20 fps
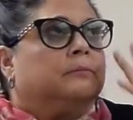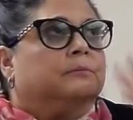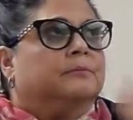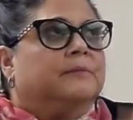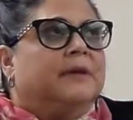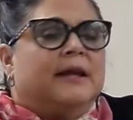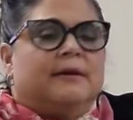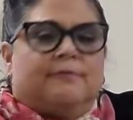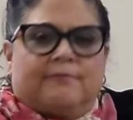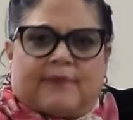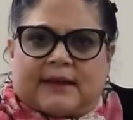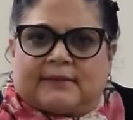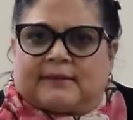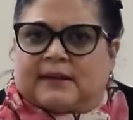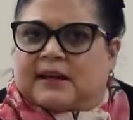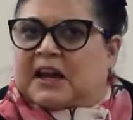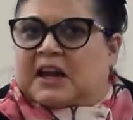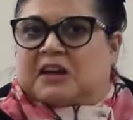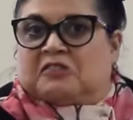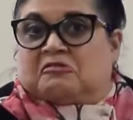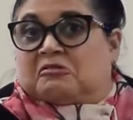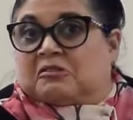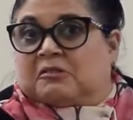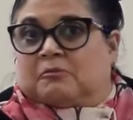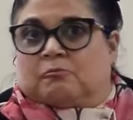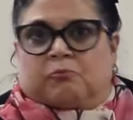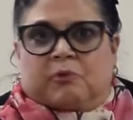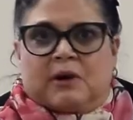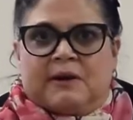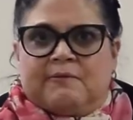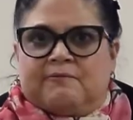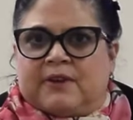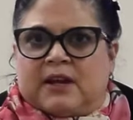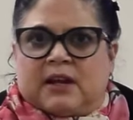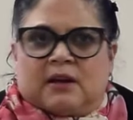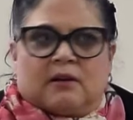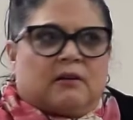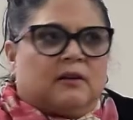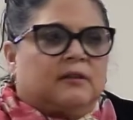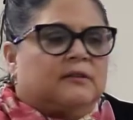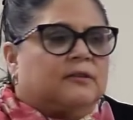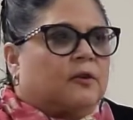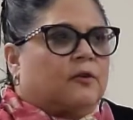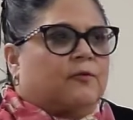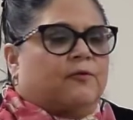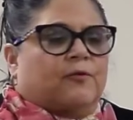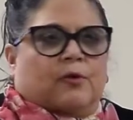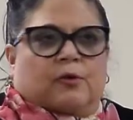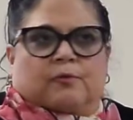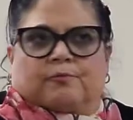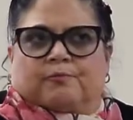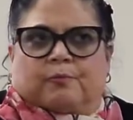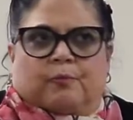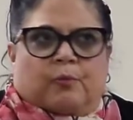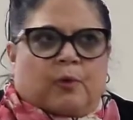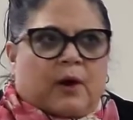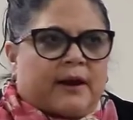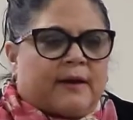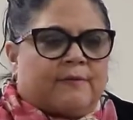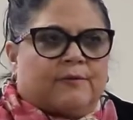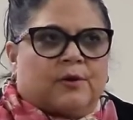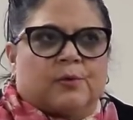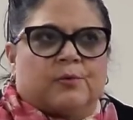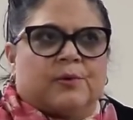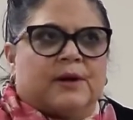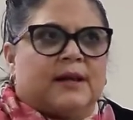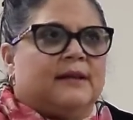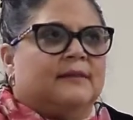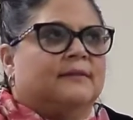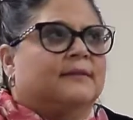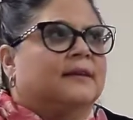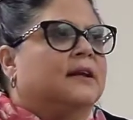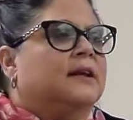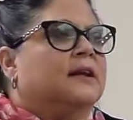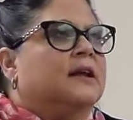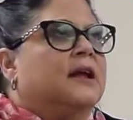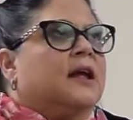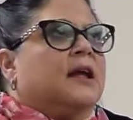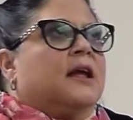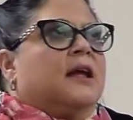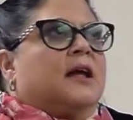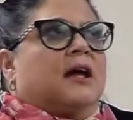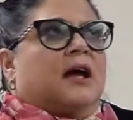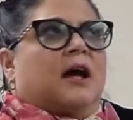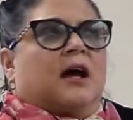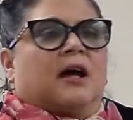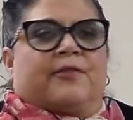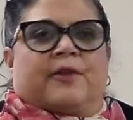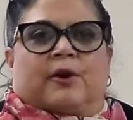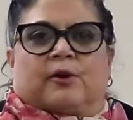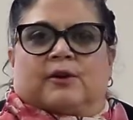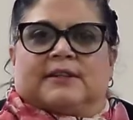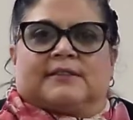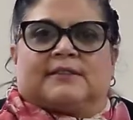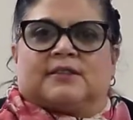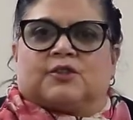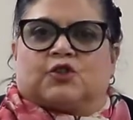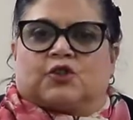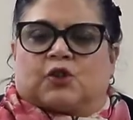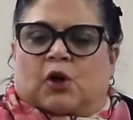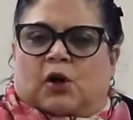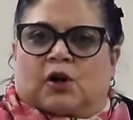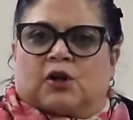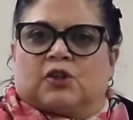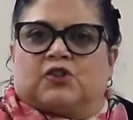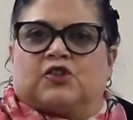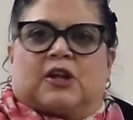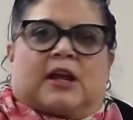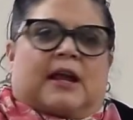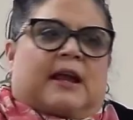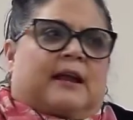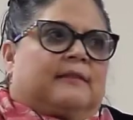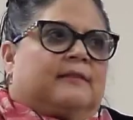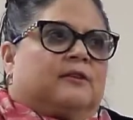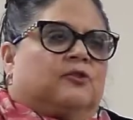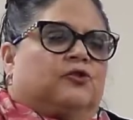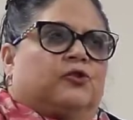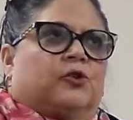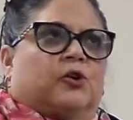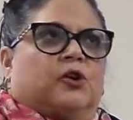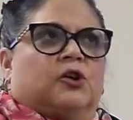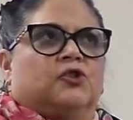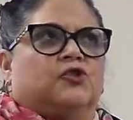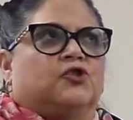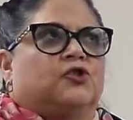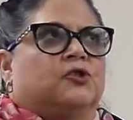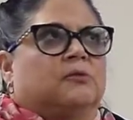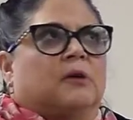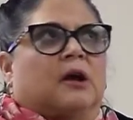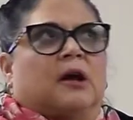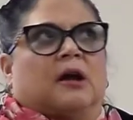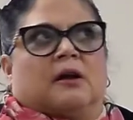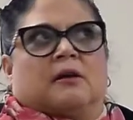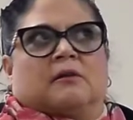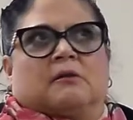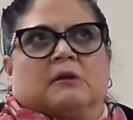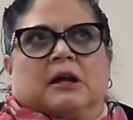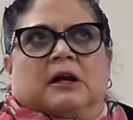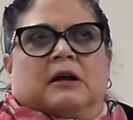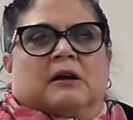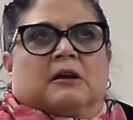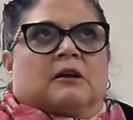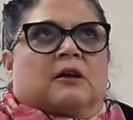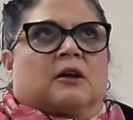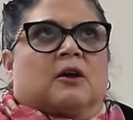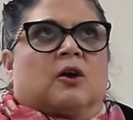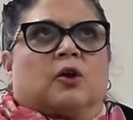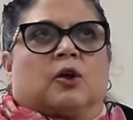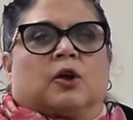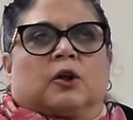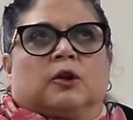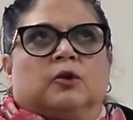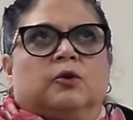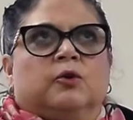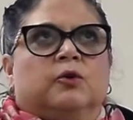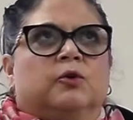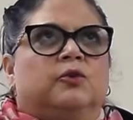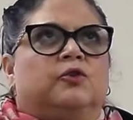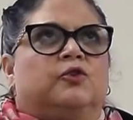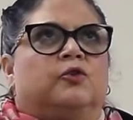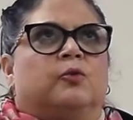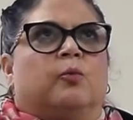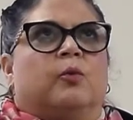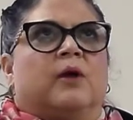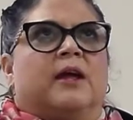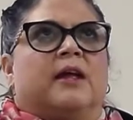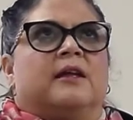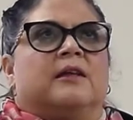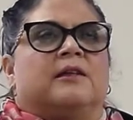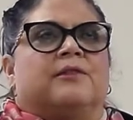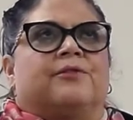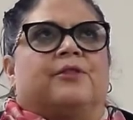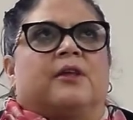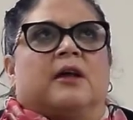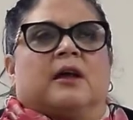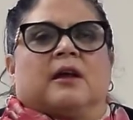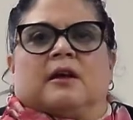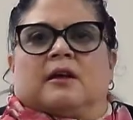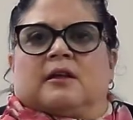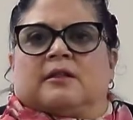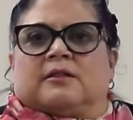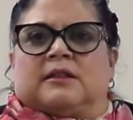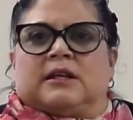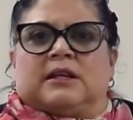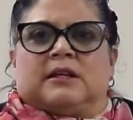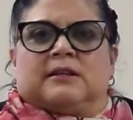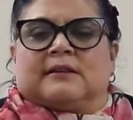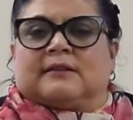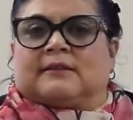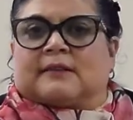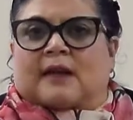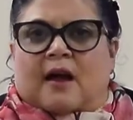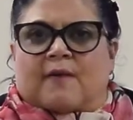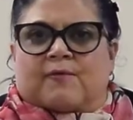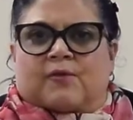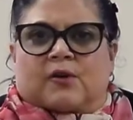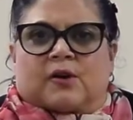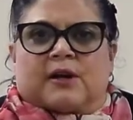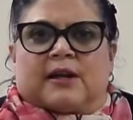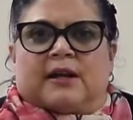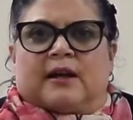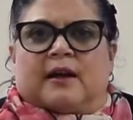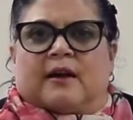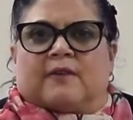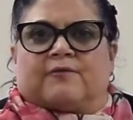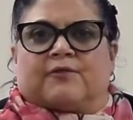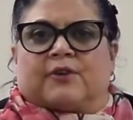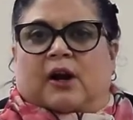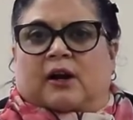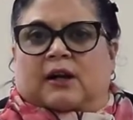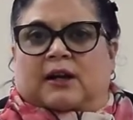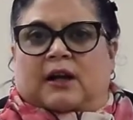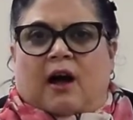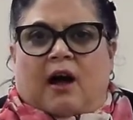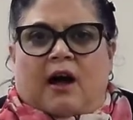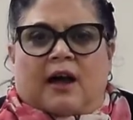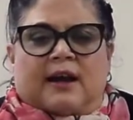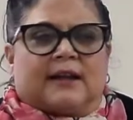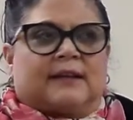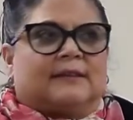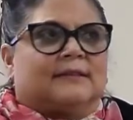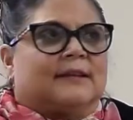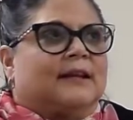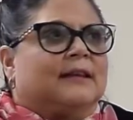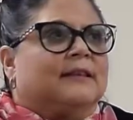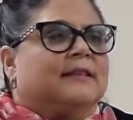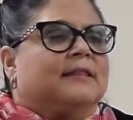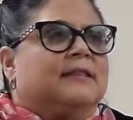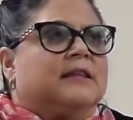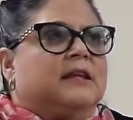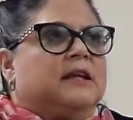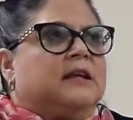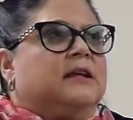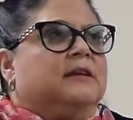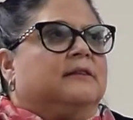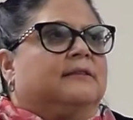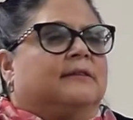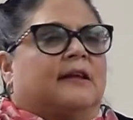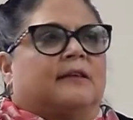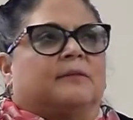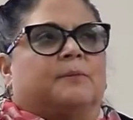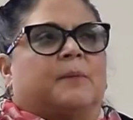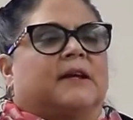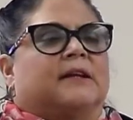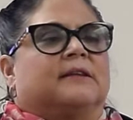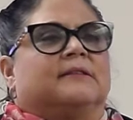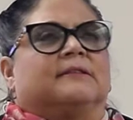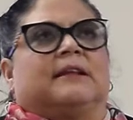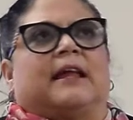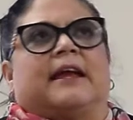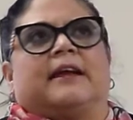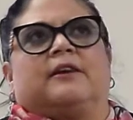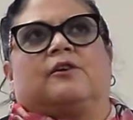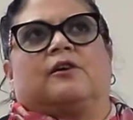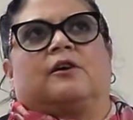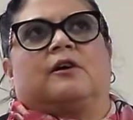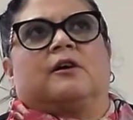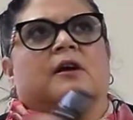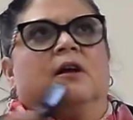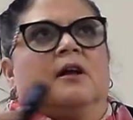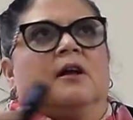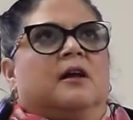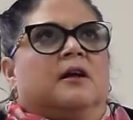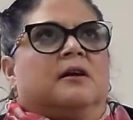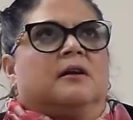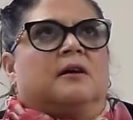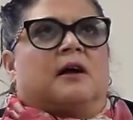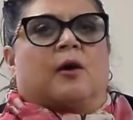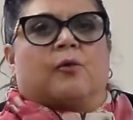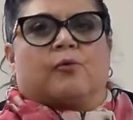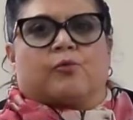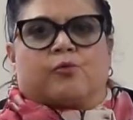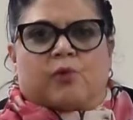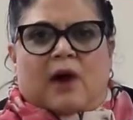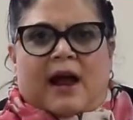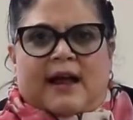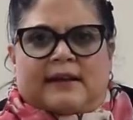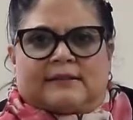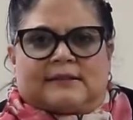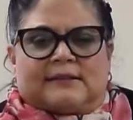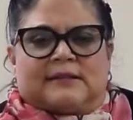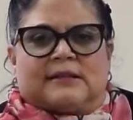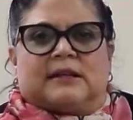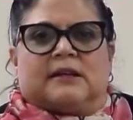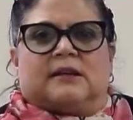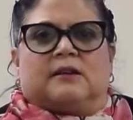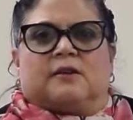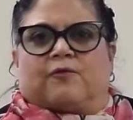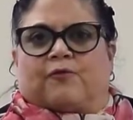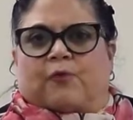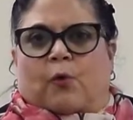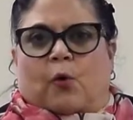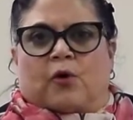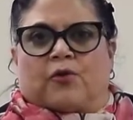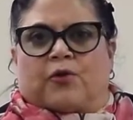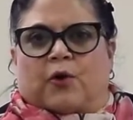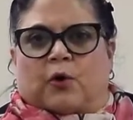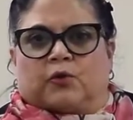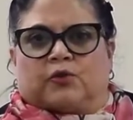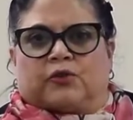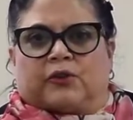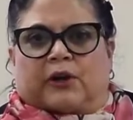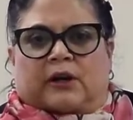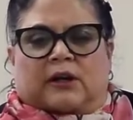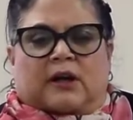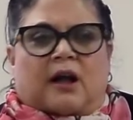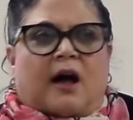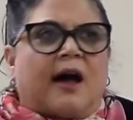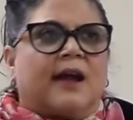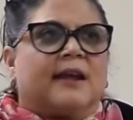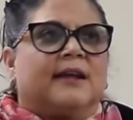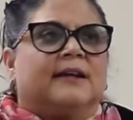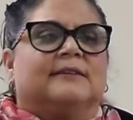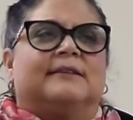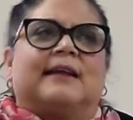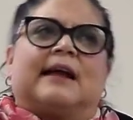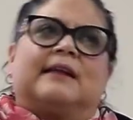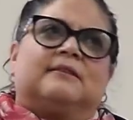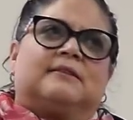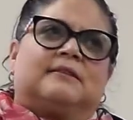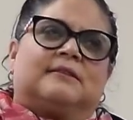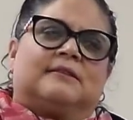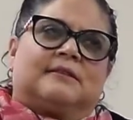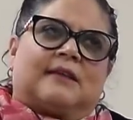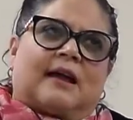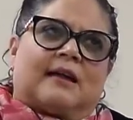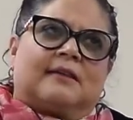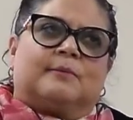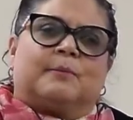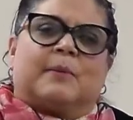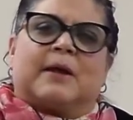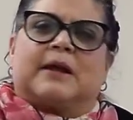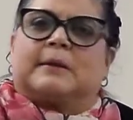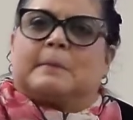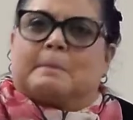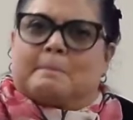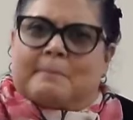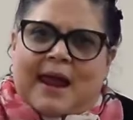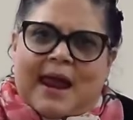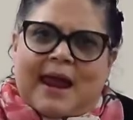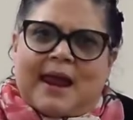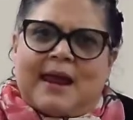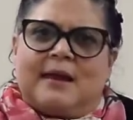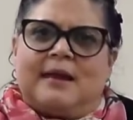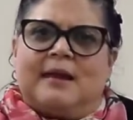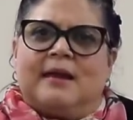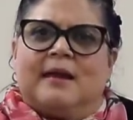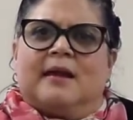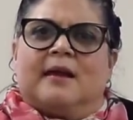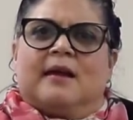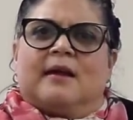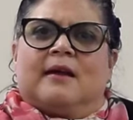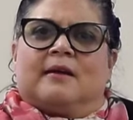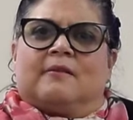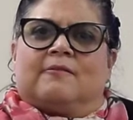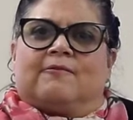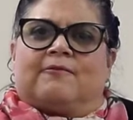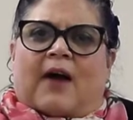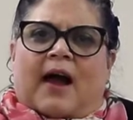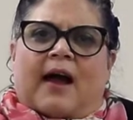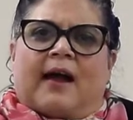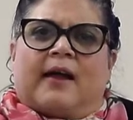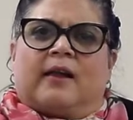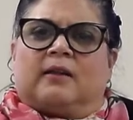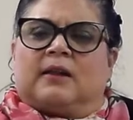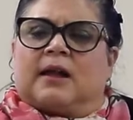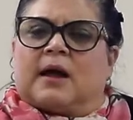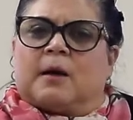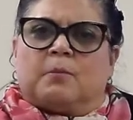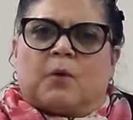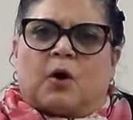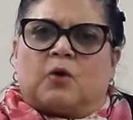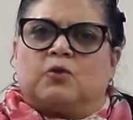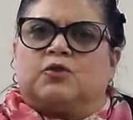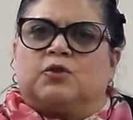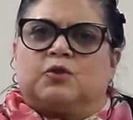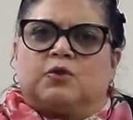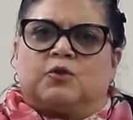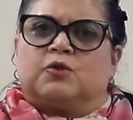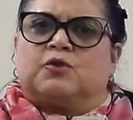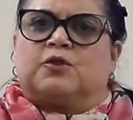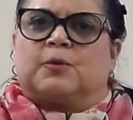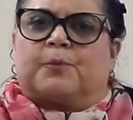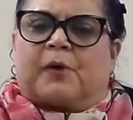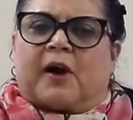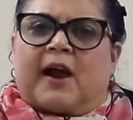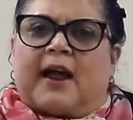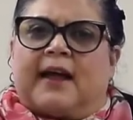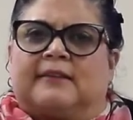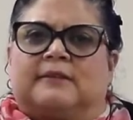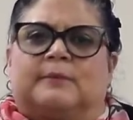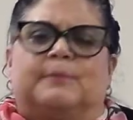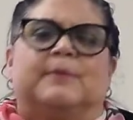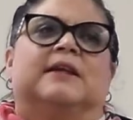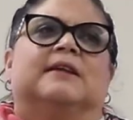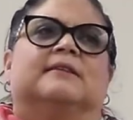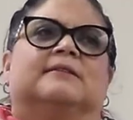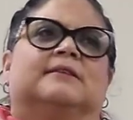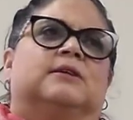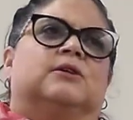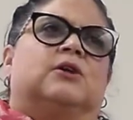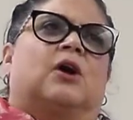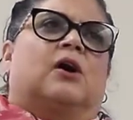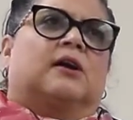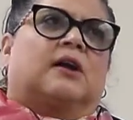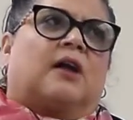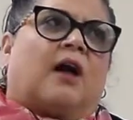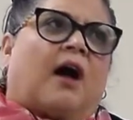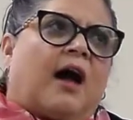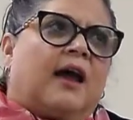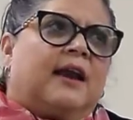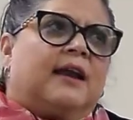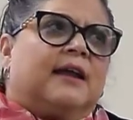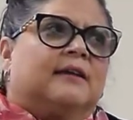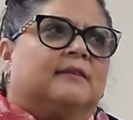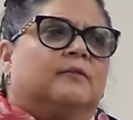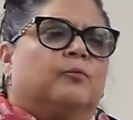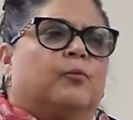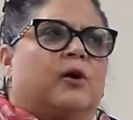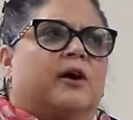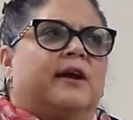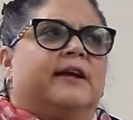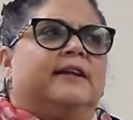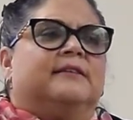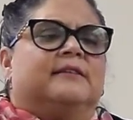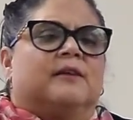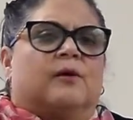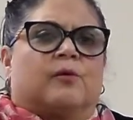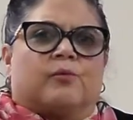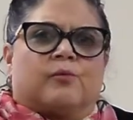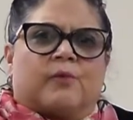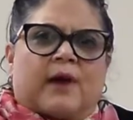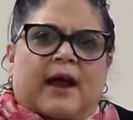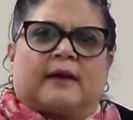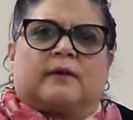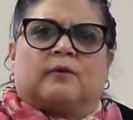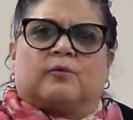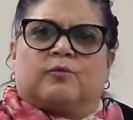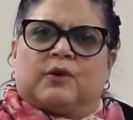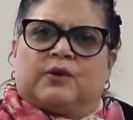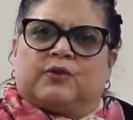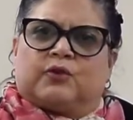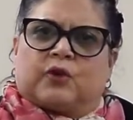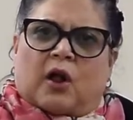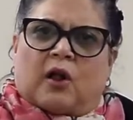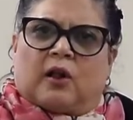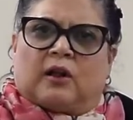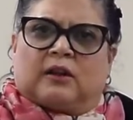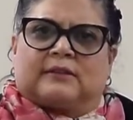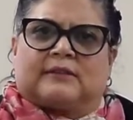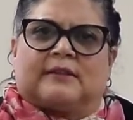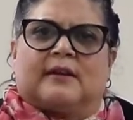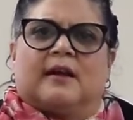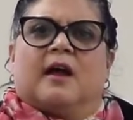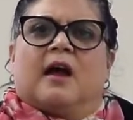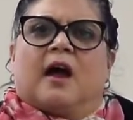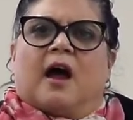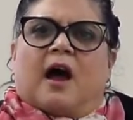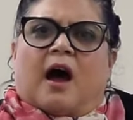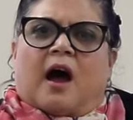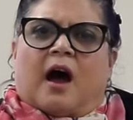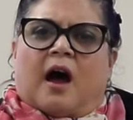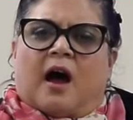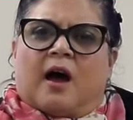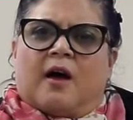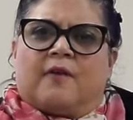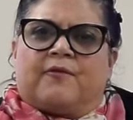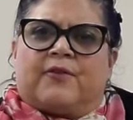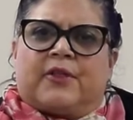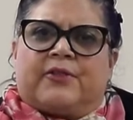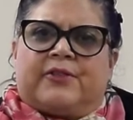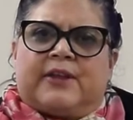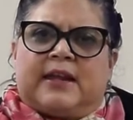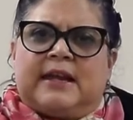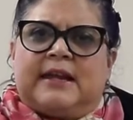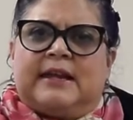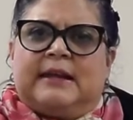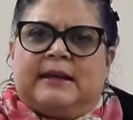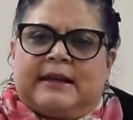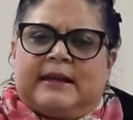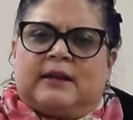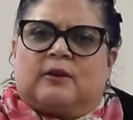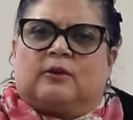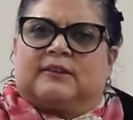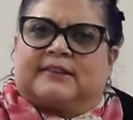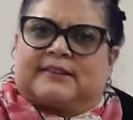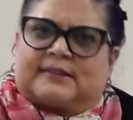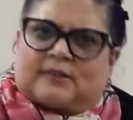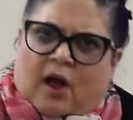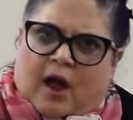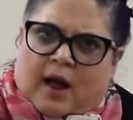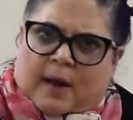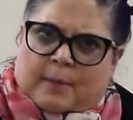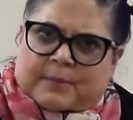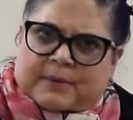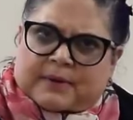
investigation reveals, or for whatever reason, there is a search, and the search concludes with the discovery of narcotics, and the suspect is later arrested for those narcotics, that suspect may file a motion to suppress because the narcotics were a direct result of the illegal stop.